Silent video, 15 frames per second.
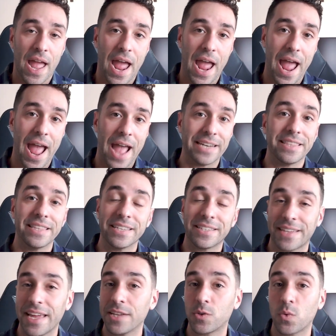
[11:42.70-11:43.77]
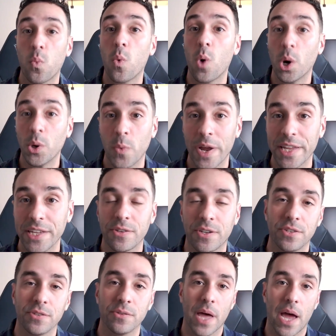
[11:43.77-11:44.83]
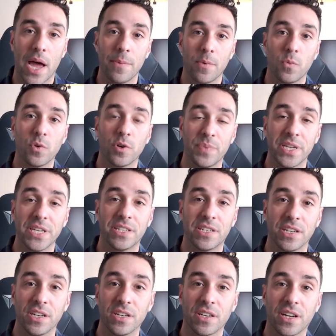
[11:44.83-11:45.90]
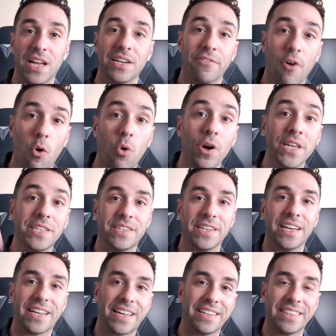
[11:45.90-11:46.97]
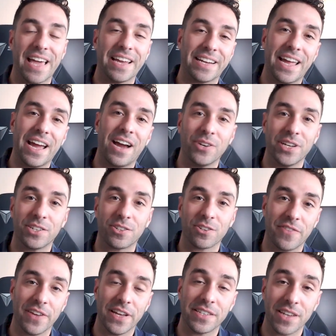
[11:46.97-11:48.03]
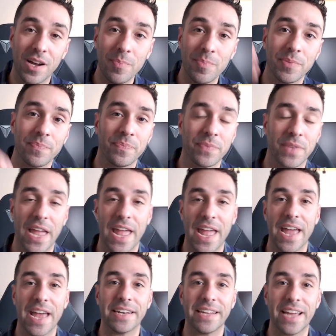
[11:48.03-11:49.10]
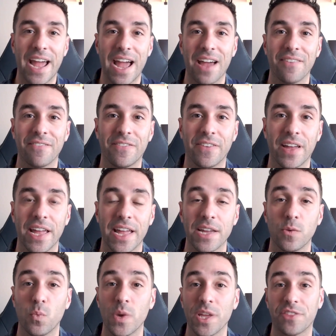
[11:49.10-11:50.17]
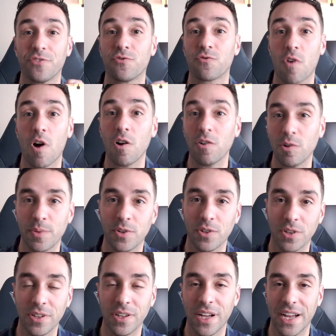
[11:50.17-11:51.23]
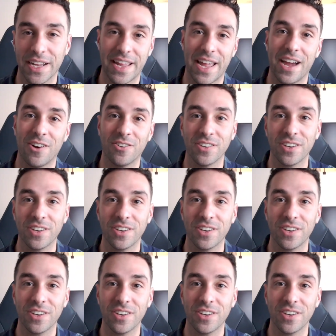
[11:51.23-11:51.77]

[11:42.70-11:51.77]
And in this case, one way you could do that would be to kind of hoist a, that account interface up and have a withdrawable account